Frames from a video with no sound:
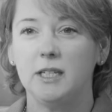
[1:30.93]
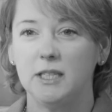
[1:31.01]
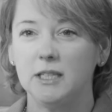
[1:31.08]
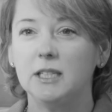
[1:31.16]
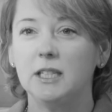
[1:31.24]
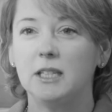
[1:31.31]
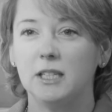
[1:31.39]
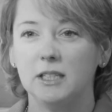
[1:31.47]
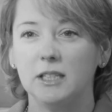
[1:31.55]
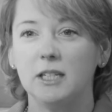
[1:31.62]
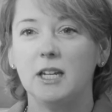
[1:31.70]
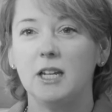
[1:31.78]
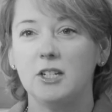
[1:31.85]
in the
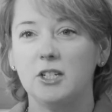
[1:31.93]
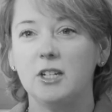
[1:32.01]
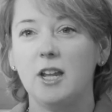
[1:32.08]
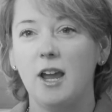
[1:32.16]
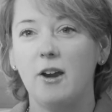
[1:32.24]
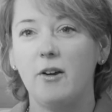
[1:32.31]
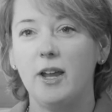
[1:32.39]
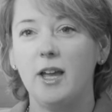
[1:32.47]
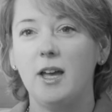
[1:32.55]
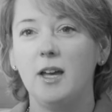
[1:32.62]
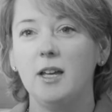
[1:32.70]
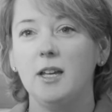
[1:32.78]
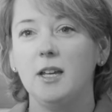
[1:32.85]
litigation
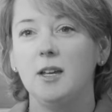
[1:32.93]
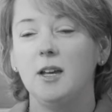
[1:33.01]
area.